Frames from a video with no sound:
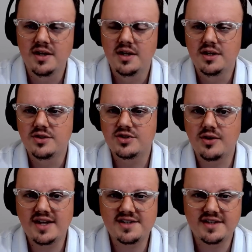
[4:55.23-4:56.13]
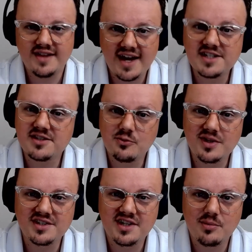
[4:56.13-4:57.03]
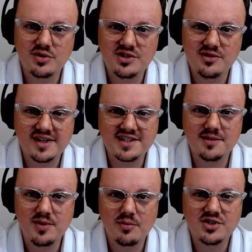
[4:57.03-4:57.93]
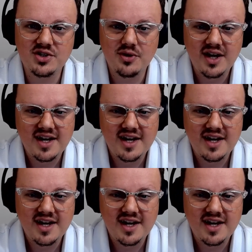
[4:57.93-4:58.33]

So that's reason number 2. That's tip number 2.